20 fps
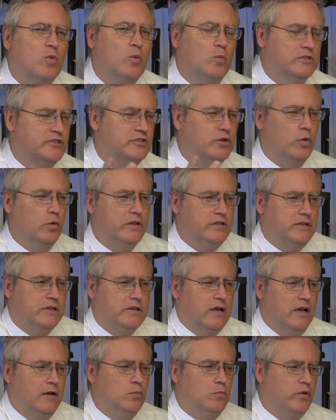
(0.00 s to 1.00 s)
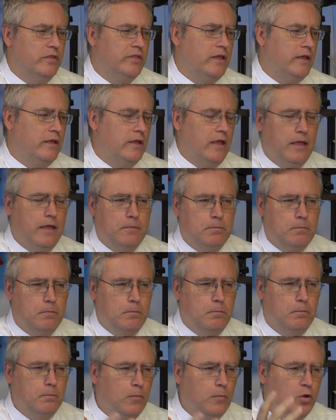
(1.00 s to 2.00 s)
was going to come with a
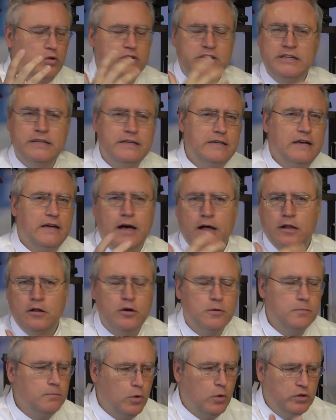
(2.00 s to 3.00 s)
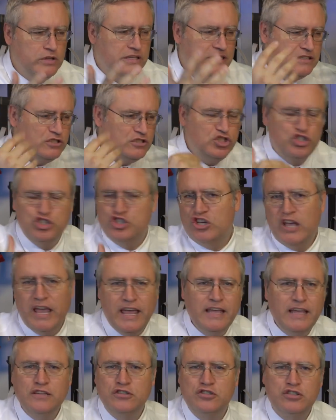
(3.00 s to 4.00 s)
multi-color,
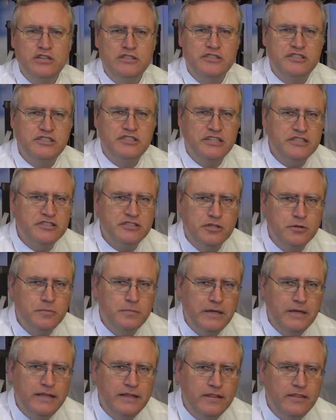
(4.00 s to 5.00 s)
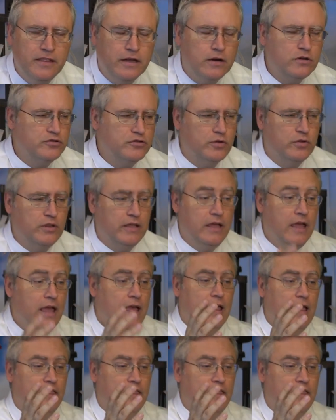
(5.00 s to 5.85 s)
multi-change system in there so that